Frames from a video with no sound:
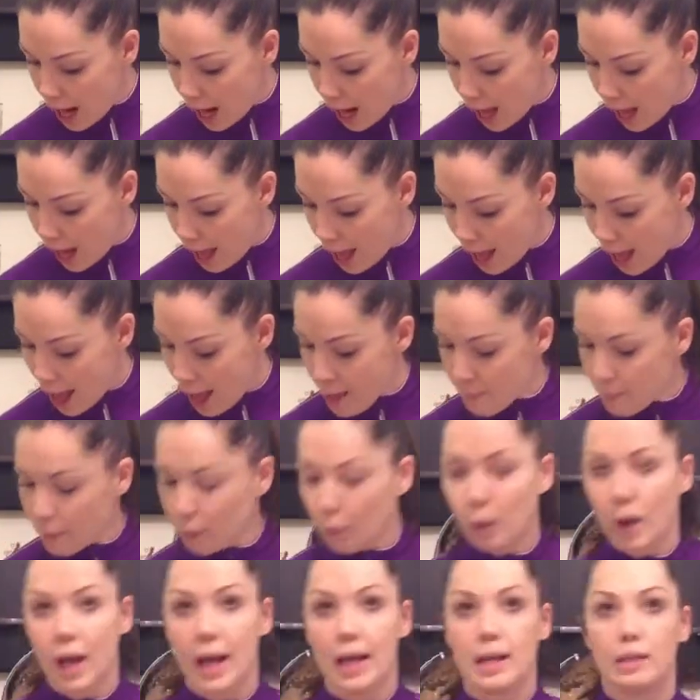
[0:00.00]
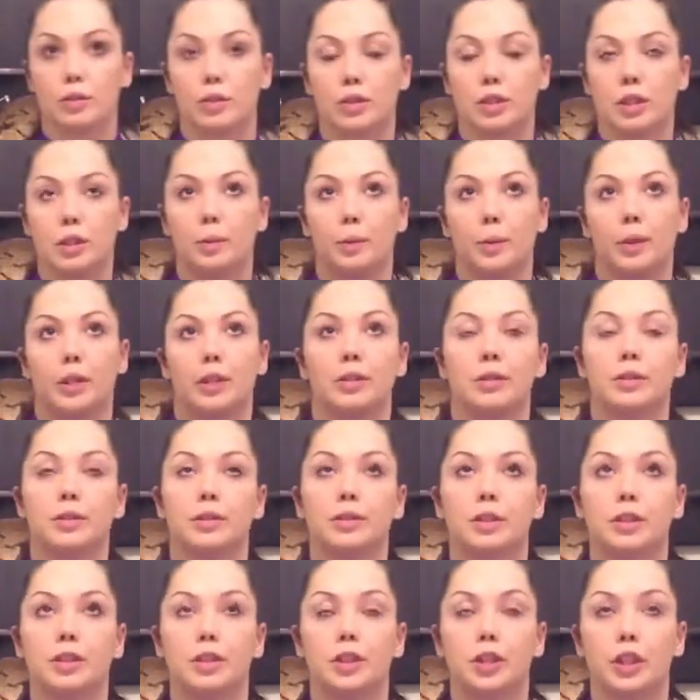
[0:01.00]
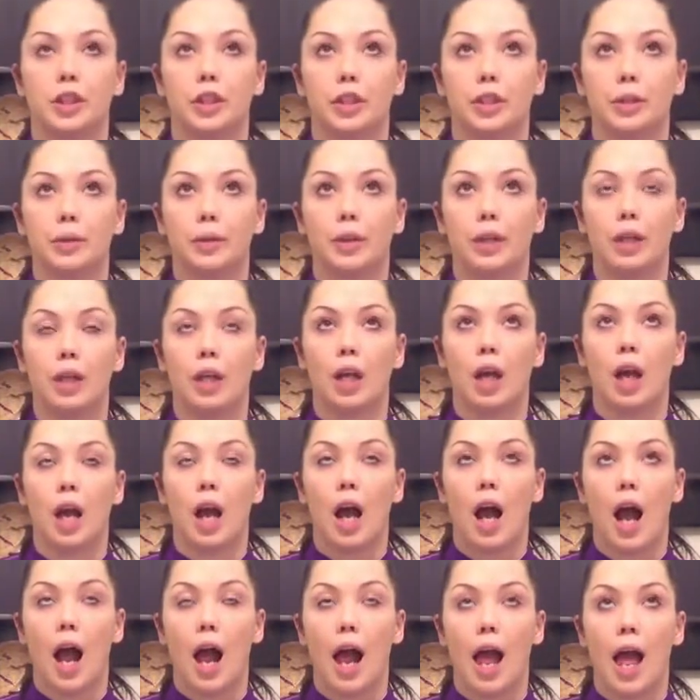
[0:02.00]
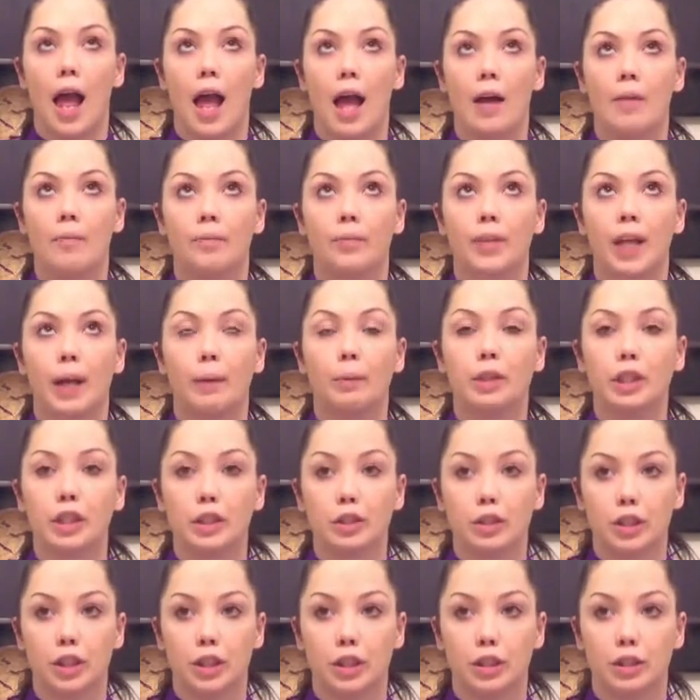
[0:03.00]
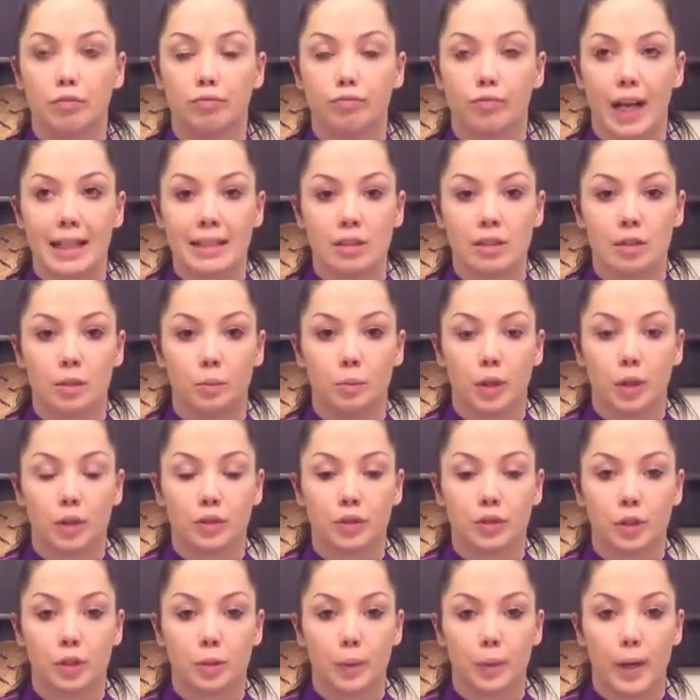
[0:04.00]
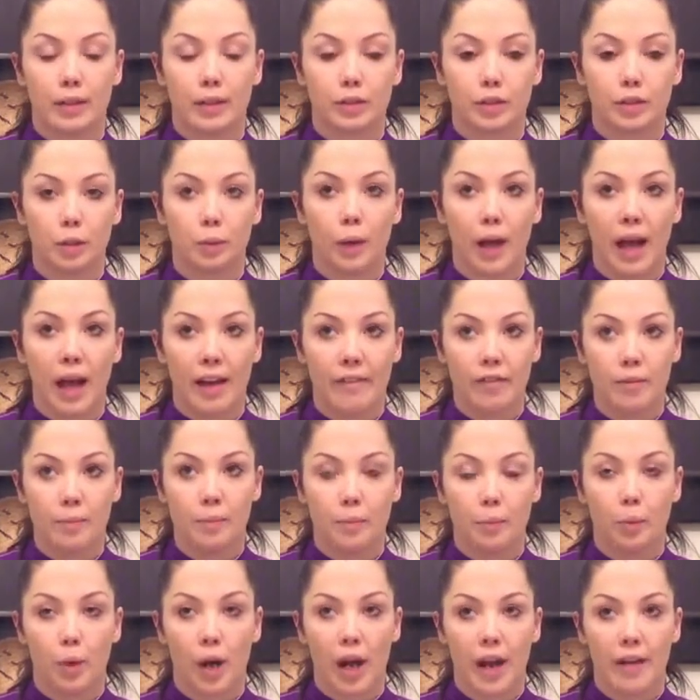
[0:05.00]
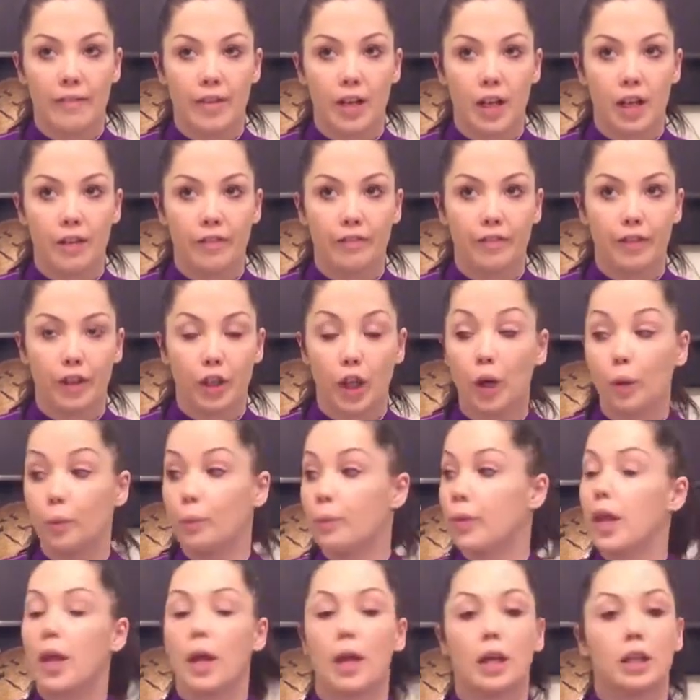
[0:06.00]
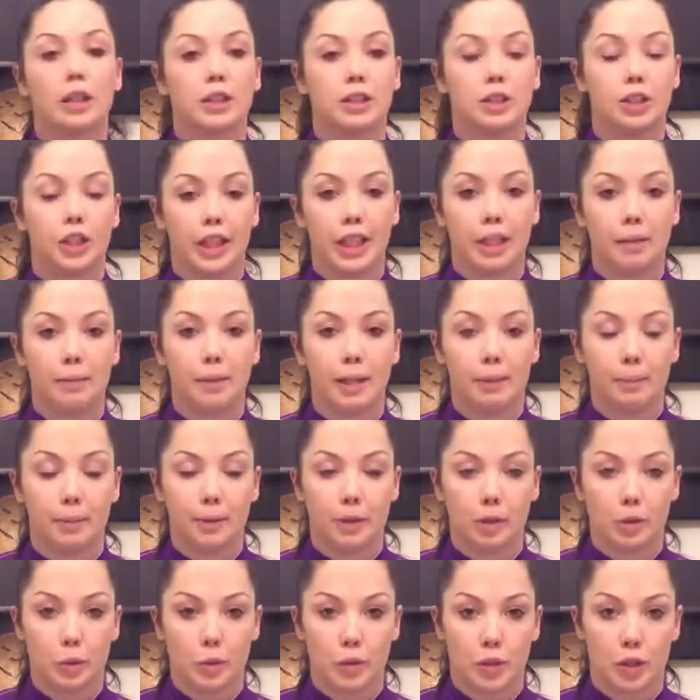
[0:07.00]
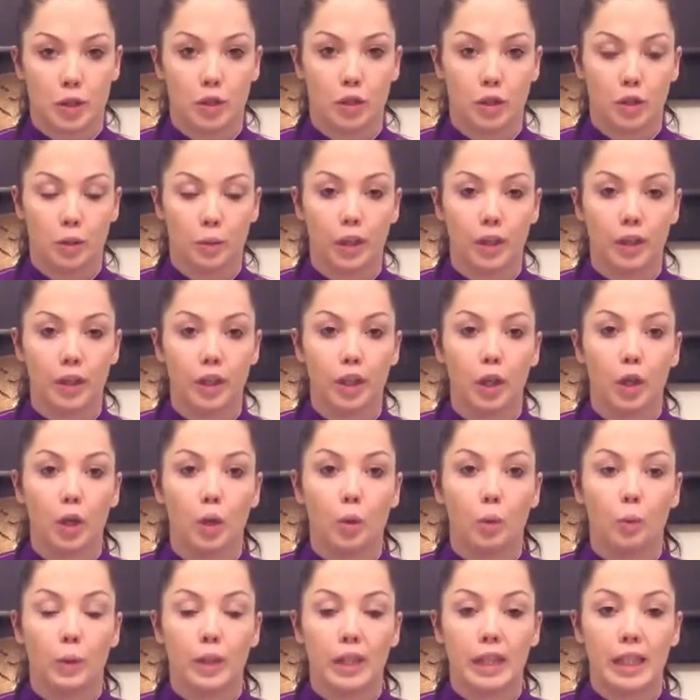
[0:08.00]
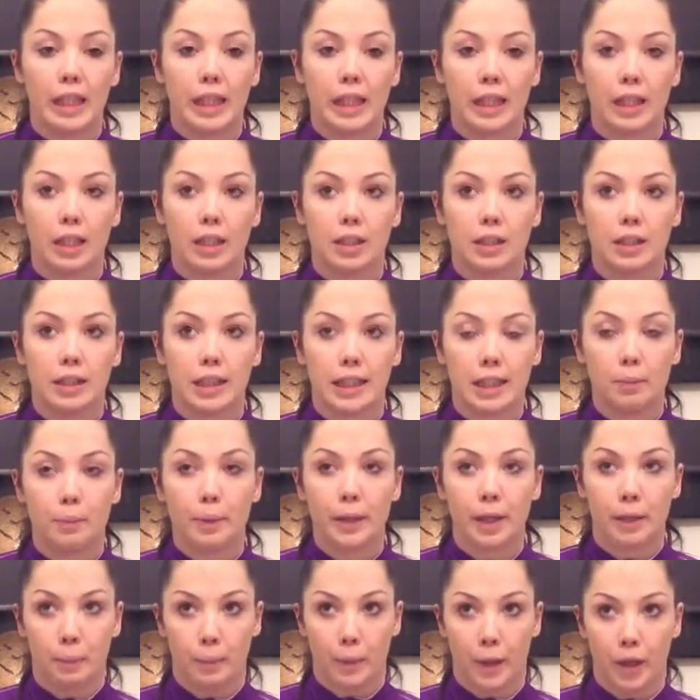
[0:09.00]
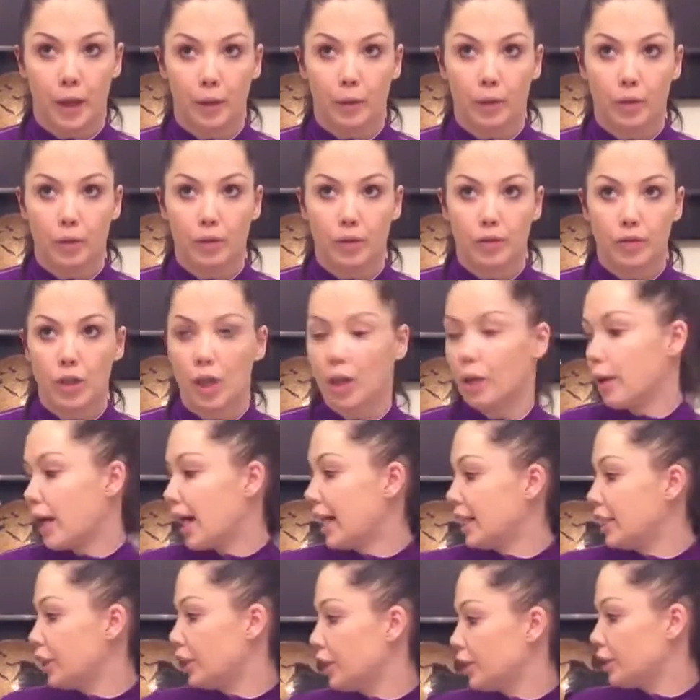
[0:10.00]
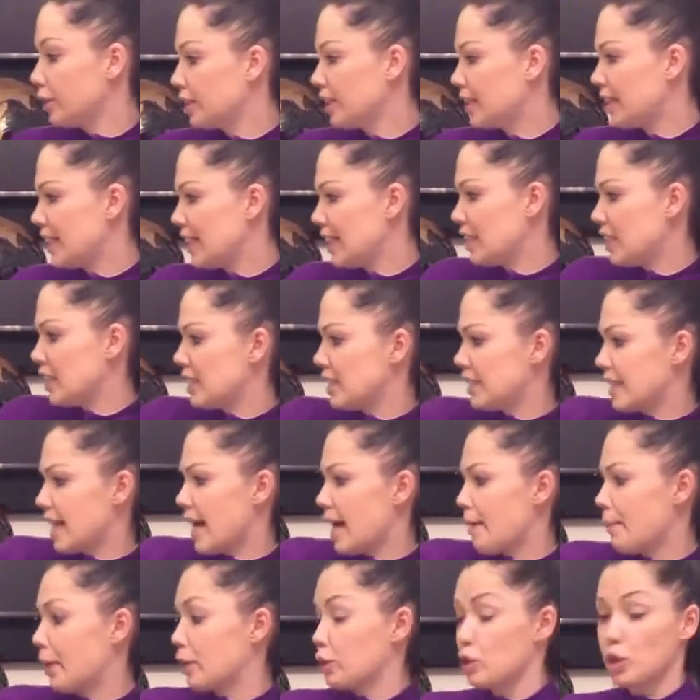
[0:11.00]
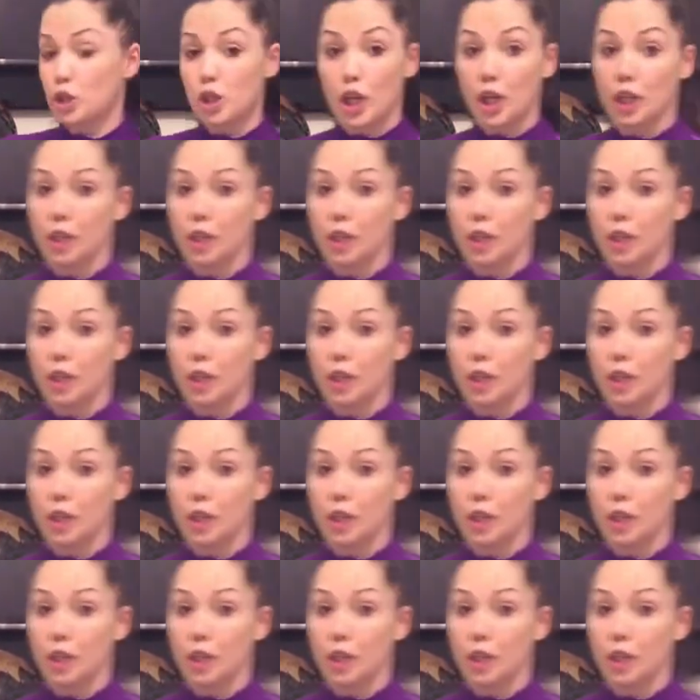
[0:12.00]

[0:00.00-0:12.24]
What else did we used to do? And we used to do some random ones as well, so whatever food, turkey meatballs was another one. We did a bit of both, so I used these, I'll show